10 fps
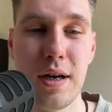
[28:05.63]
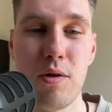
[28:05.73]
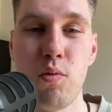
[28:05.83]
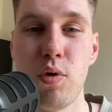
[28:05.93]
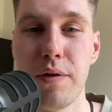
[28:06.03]

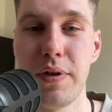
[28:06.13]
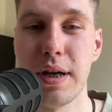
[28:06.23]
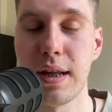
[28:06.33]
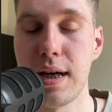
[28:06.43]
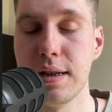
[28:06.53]
one of the
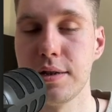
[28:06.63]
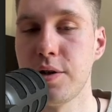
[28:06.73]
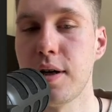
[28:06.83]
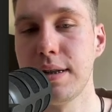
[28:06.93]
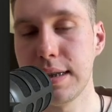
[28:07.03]
clients,
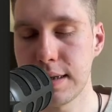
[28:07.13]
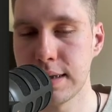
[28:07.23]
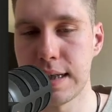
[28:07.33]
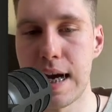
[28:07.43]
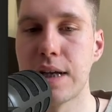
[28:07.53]
not this
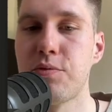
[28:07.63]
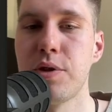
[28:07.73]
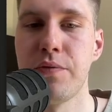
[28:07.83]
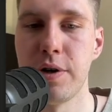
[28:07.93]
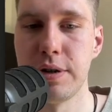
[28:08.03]
exact one,
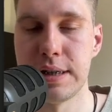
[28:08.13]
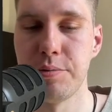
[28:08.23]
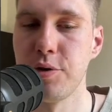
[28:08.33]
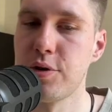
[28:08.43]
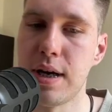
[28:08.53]
very similar.